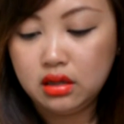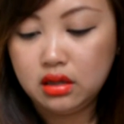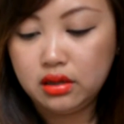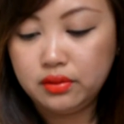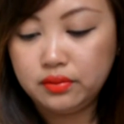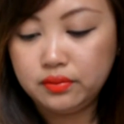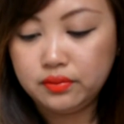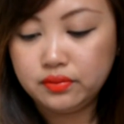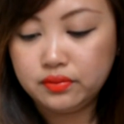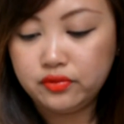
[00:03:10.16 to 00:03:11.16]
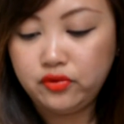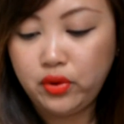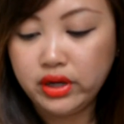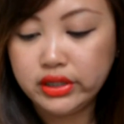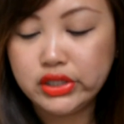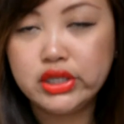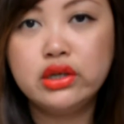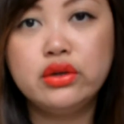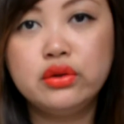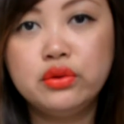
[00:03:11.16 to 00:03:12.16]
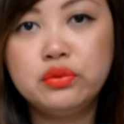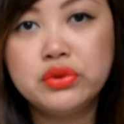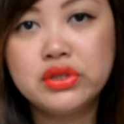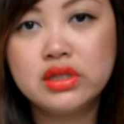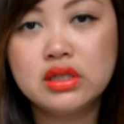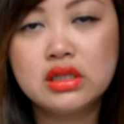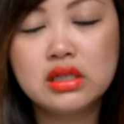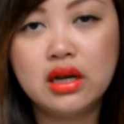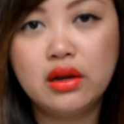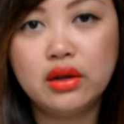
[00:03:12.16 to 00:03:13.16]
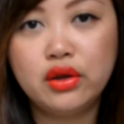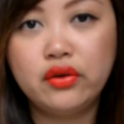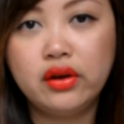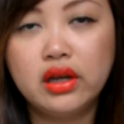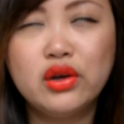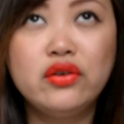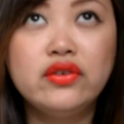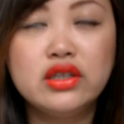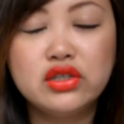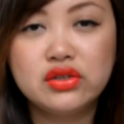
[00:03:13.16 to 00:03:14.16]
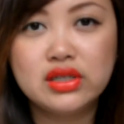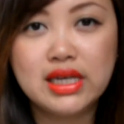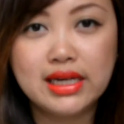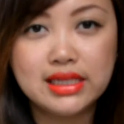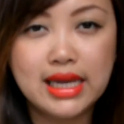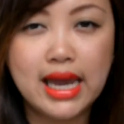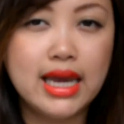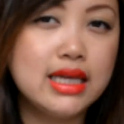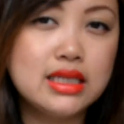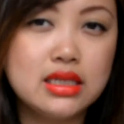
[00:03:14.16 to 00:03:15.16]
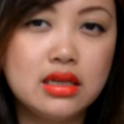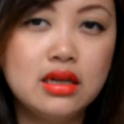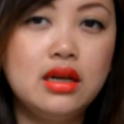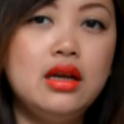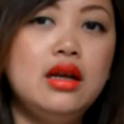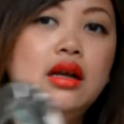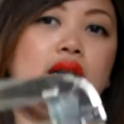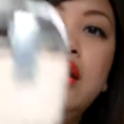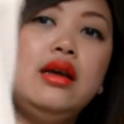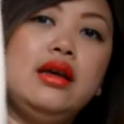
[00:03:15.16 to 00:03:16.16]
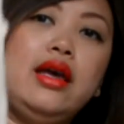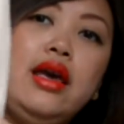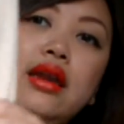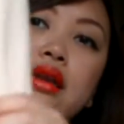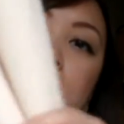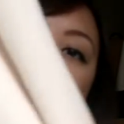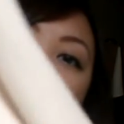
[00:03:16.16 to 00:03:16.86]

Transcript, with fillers: um, forty-two, which is equivalent to size eight. And it's